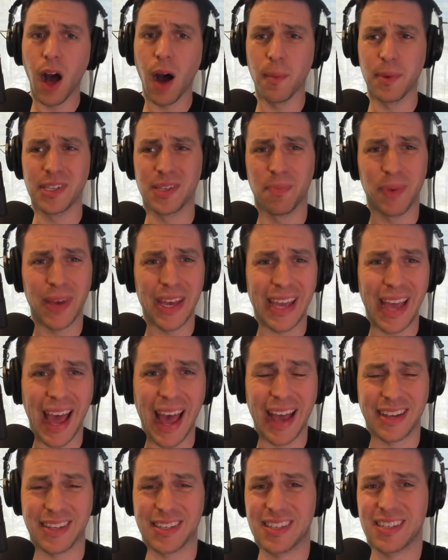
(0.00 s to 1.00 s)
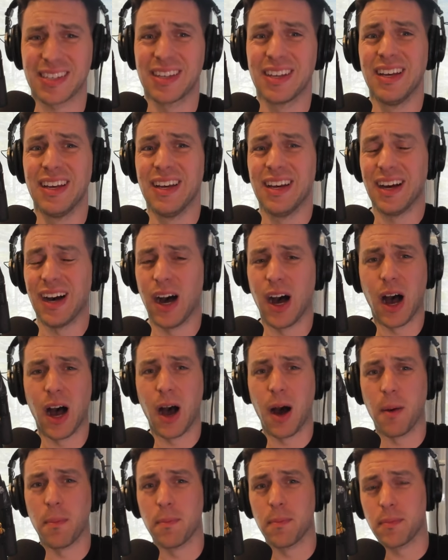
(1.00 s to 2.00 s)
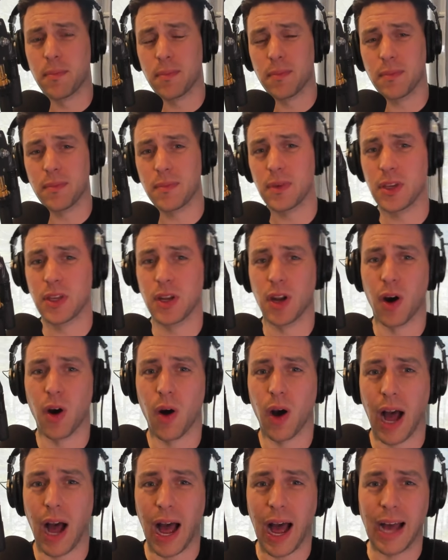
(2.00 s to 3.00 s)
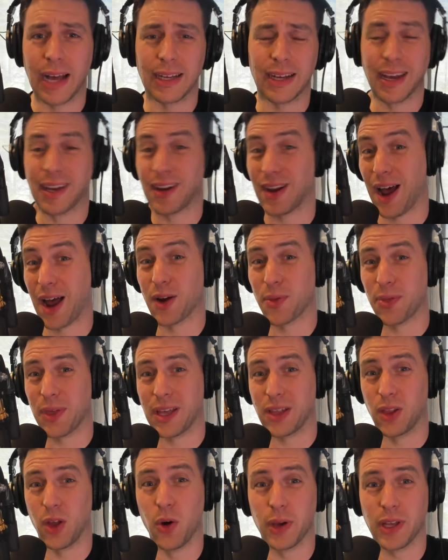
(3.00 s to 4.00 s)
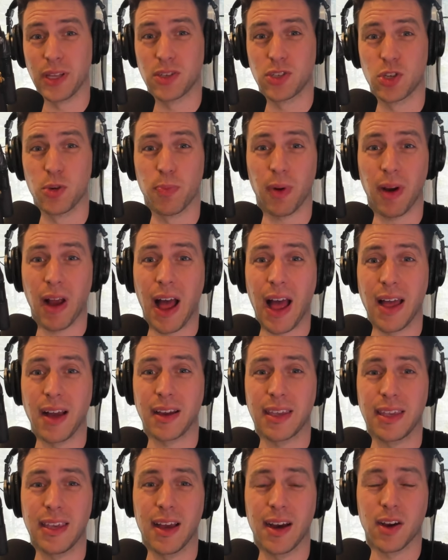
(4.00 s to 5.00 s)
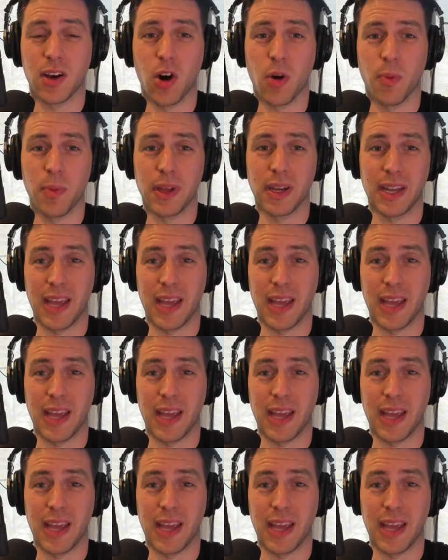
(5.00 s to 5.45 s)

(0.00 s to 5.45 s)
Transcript: He's a big X. You know, I don't think Logan's super high on Keon Coleman.